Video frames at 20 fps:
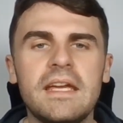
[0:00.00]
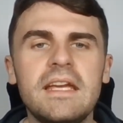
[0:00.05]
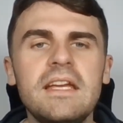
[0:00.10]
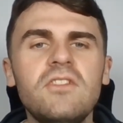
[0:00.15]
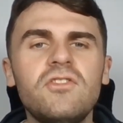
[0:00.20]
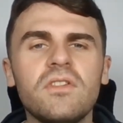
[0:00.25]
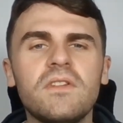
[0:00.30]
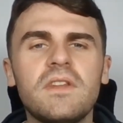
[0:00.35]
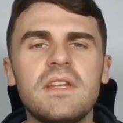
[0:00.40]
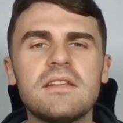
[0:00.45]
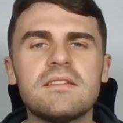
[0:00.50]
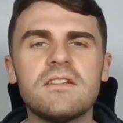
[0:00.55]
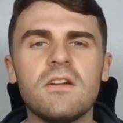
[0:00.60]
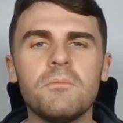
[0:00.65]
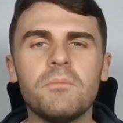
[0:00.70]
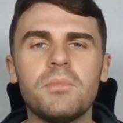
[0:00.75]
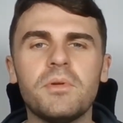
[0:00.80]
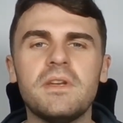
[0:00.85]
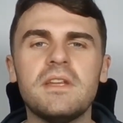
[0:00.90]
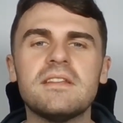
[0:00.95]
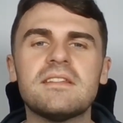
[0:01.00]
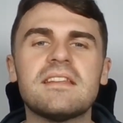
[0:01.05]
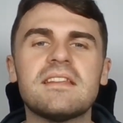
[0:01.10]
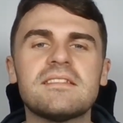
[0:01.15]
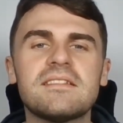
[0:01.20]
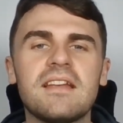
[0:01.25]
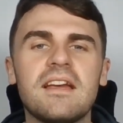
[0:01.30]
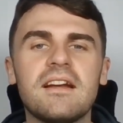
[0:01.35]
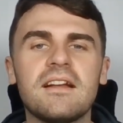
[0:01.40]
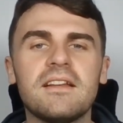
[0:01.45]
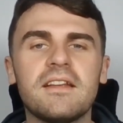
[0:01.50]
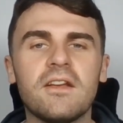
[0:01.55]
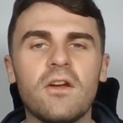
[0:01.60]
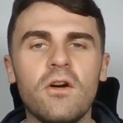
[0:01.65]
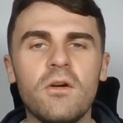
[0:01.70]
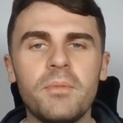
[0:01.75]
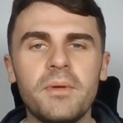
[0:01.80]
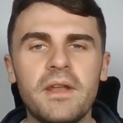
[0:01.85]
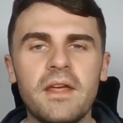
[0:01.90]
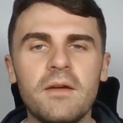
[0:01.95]
Each of these companies is tackling
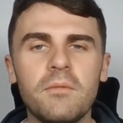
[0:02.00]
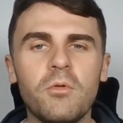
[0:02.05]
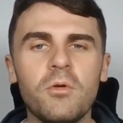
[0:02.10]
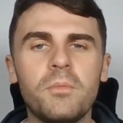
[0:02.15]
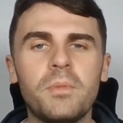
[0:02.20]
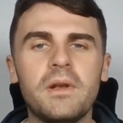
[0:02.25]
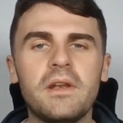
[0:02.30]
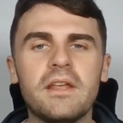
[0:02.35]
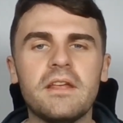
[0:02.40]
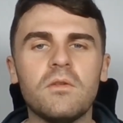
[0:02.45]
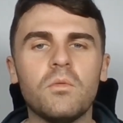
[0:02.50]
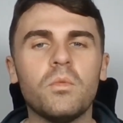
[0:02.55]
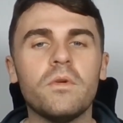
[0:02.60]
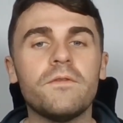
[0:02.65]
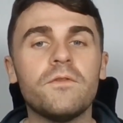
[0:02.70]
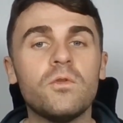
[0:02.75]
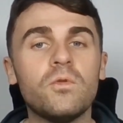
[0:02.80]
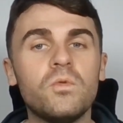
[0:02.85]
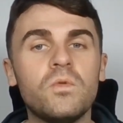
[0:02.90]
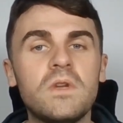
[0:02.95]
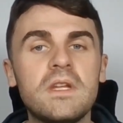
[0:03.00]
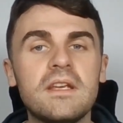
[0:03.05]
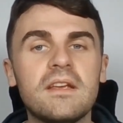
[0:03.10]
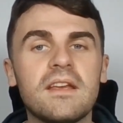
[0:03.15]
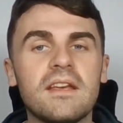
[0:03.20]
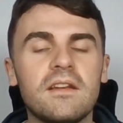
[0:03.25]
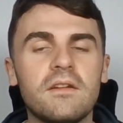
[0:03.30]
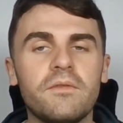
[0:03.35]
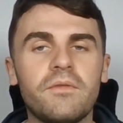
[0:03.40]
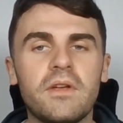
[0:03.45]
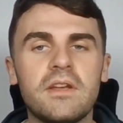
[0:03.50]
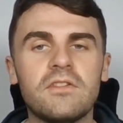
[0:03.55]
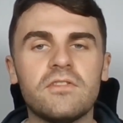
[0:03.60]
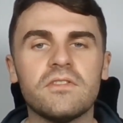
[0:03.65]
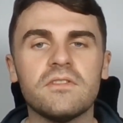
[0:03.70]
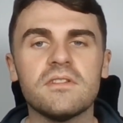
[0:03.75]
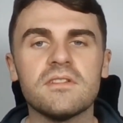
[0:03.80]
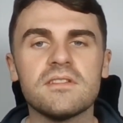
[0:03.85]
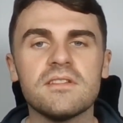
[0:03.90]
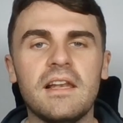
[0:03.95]
urban air mobility with unique
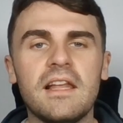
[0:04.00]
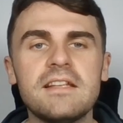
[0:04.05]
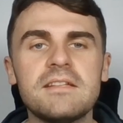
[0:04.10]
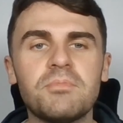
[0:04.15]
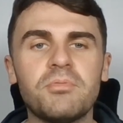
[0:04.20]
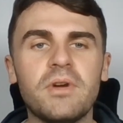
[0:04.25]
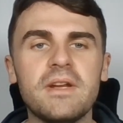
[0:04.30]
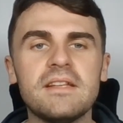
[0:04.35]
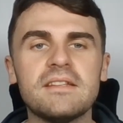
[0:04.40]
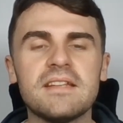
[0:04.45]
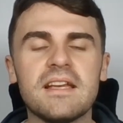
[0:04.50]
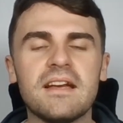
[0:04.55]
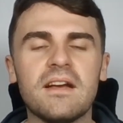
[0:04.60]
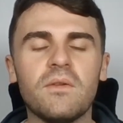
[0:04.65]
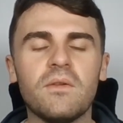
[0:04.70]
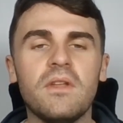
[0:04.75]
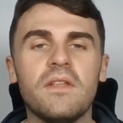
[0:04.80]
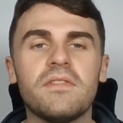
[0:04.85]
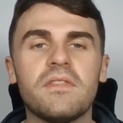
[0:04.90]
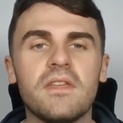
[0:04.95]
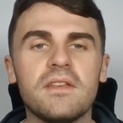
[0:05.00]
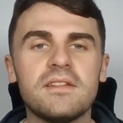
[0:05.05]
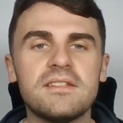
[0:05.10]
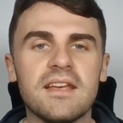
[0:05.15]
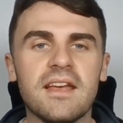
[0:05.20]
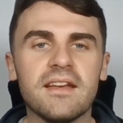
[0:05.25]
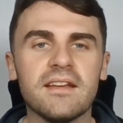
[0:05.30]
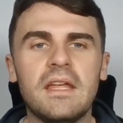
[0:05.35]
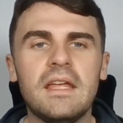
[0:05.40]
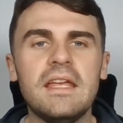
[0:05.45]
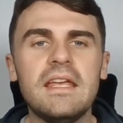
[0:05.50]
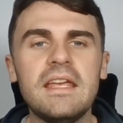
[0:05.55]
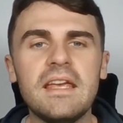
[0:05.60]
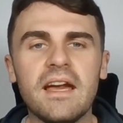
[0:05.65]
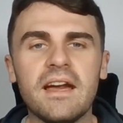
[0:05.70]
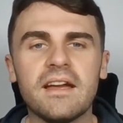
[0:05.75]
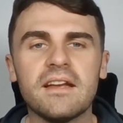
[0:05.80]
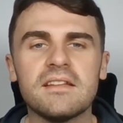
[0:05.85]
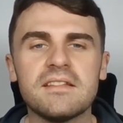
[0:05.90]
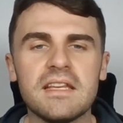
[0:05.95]
innovations. Let's break down the tech.
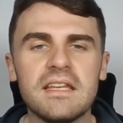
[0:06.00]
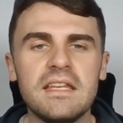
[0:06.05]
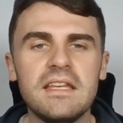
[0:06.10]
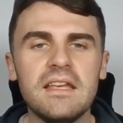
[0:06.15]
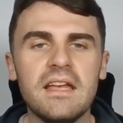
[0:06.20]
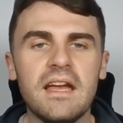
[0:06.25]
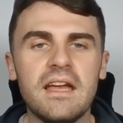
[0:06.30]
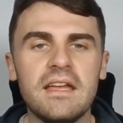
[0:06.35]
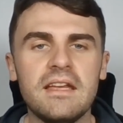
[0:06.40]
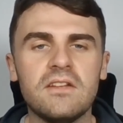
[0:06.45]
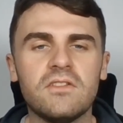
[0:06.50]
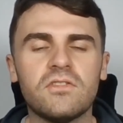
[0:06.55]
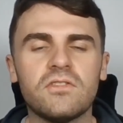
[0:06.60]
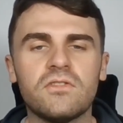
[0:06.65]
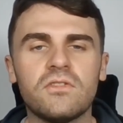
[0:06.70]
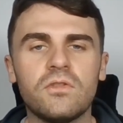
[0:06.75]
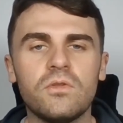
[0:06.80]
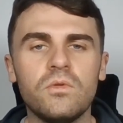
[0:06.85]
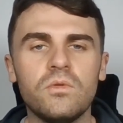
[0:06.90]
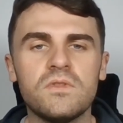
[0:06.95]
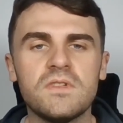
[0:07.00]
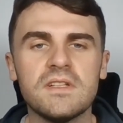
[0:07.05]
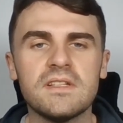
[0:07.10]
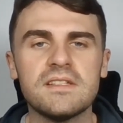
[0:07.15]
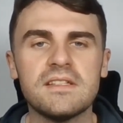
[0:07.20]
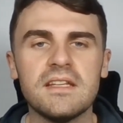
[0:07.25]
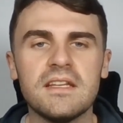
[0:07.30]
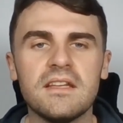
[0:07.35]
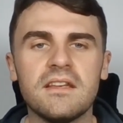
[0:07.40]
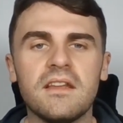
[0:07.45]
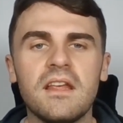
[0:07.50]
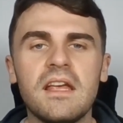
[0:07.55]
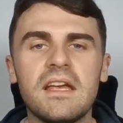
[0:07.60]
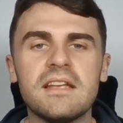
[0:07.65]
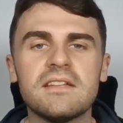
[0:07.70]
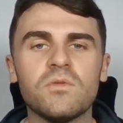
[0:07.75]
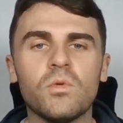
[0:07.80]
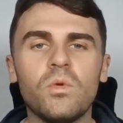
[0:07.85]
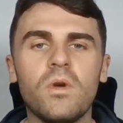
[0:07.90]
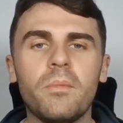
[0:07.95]
eHang's EH216
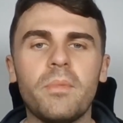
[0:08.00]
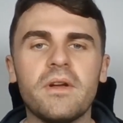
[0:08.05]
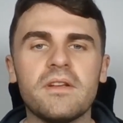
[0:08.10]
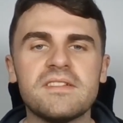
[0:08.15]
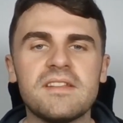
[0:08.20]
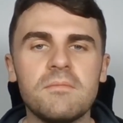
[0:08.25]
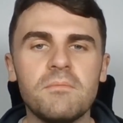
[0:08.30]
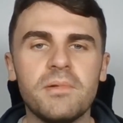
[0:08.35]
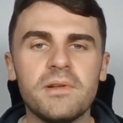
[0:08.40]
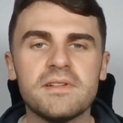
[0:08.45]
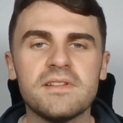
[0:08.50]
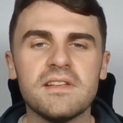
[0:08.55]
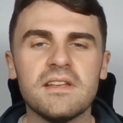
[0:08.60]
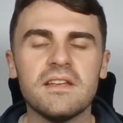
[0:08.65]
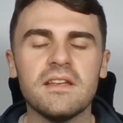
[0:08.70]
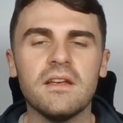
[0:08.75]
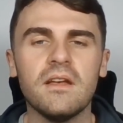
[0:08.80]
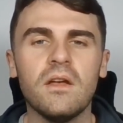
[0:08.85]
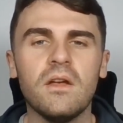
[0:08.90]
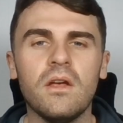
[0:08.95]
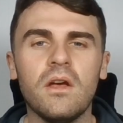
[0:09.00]
is all about simplicity.